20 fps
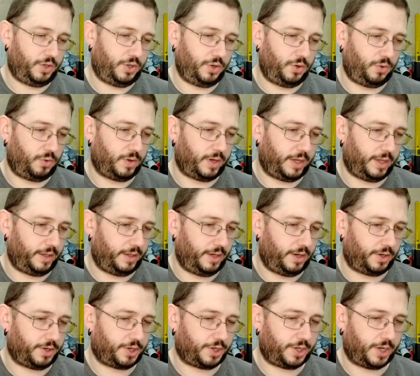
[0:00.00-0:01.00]
to
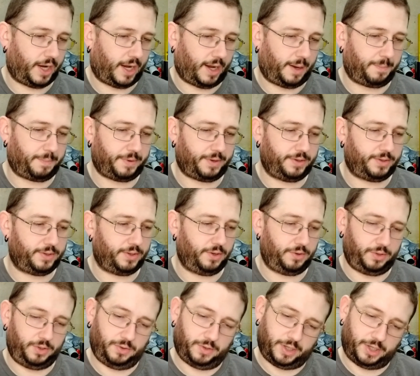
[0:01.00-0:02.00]
their shop, so
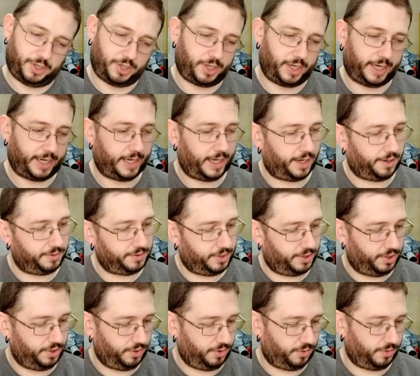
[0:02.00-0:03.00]
you can check it out
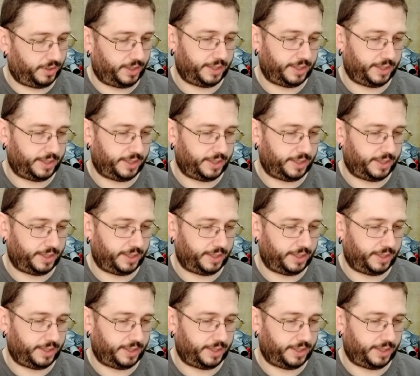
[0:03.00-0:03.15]
too,